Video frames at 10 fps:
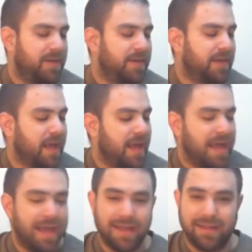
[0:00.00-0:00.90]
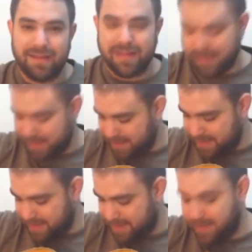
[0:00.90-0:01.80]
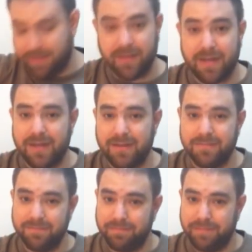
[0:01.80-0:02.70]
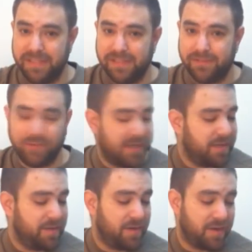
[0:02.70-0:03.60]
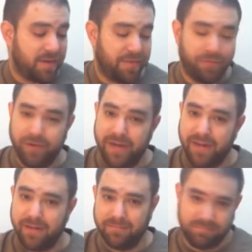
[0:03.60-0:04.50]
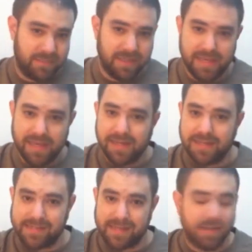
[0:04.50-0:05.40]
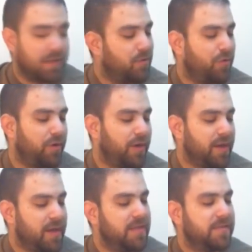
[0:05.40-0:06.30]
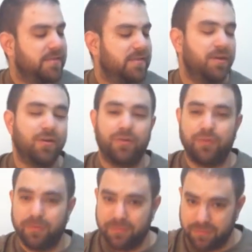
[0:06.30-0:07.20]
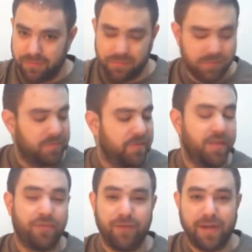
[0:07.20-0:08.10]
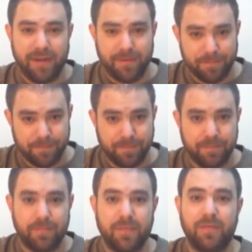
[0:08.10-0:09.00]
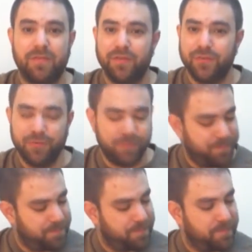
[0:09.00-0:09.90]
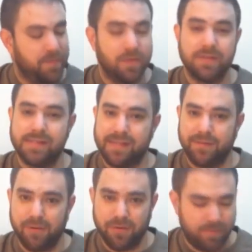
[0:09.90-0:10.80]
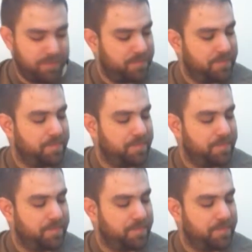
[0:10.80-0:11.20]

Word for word: about it. And then the B string on 3, again inside the chord. So, three, two, zero.